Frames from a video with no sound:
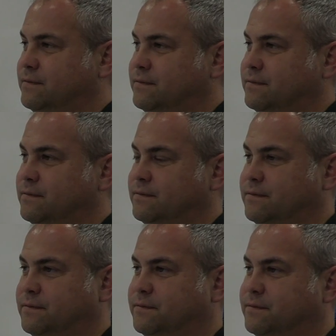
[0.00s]

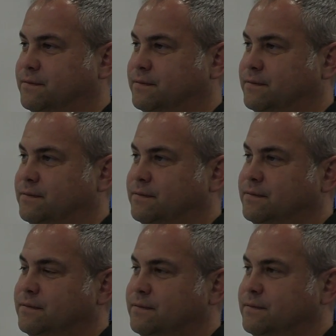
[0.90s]

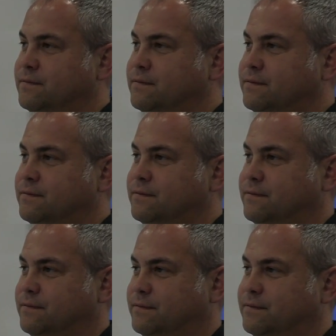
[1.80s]

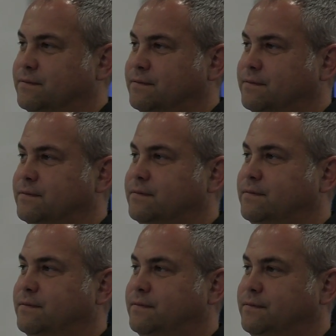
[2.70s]

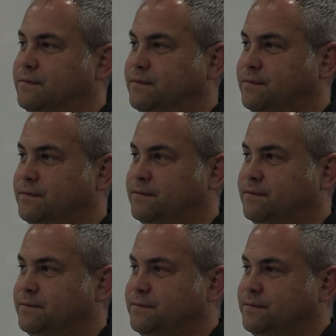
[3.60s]

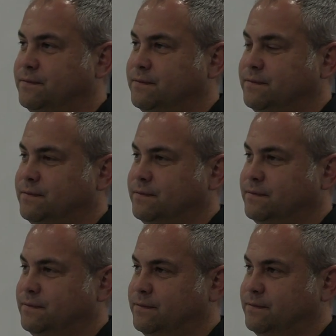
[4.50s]

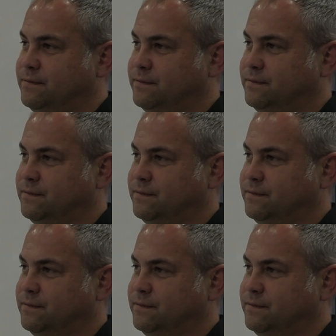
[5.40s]
The person shown says nothing.